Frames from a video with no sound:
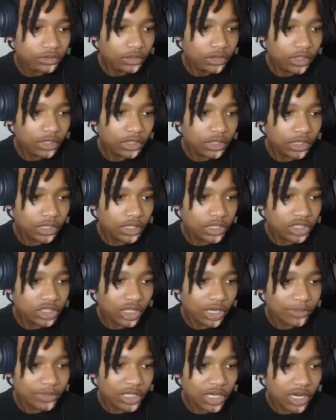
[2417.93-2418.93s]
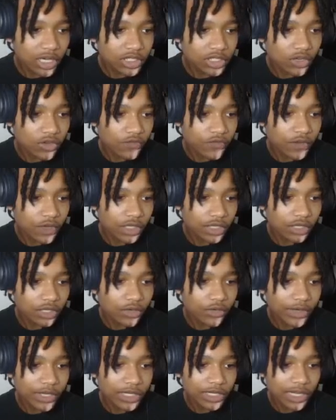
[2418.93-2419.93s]
And then his jump shot is so fucking
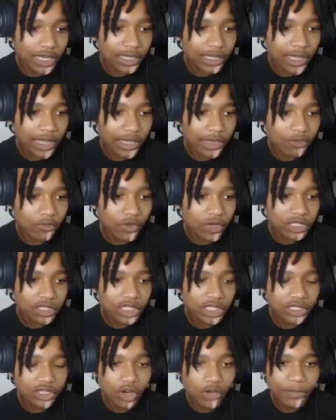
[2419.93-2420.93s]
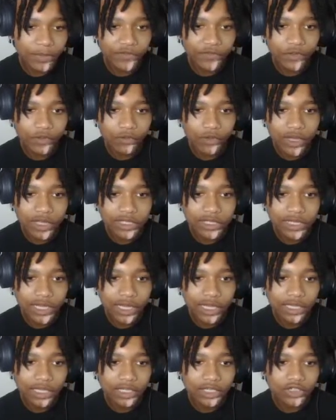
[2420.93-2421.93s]
quick that like once he's open for one
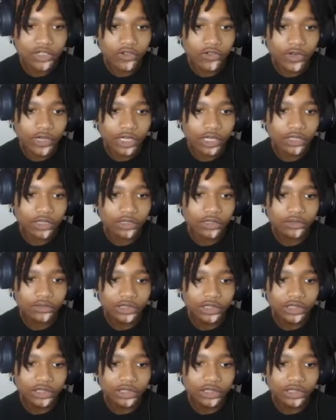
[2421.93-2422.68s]
second, it's green.